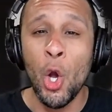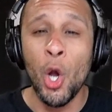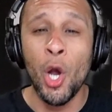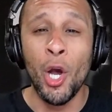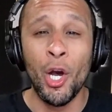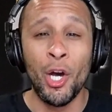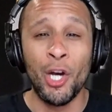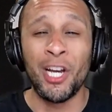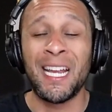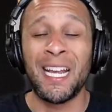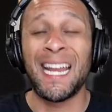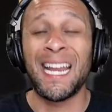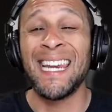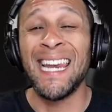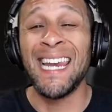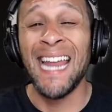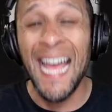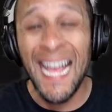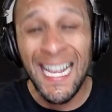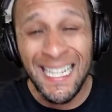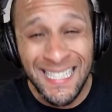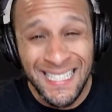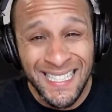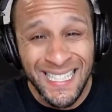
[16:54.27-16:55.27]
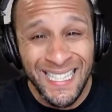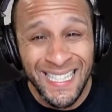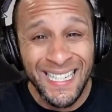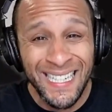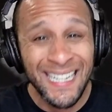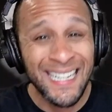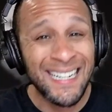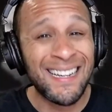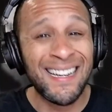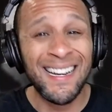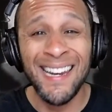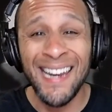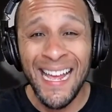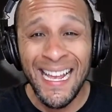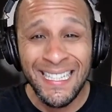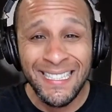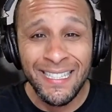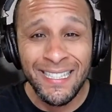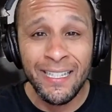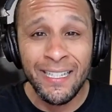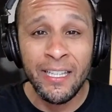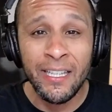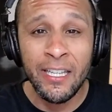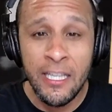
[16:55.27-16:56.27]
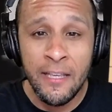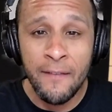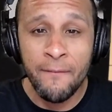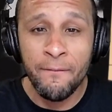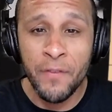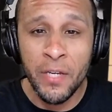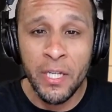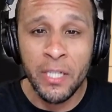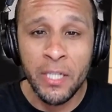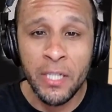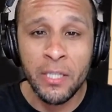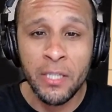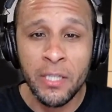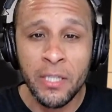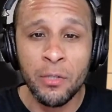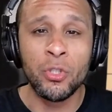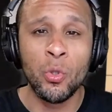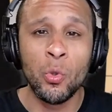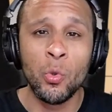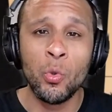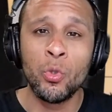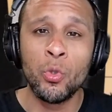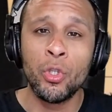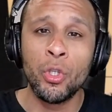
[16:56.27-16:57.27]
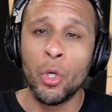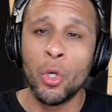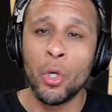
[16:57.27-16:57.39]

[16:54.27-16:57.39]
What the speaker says: A classic Heat victory too,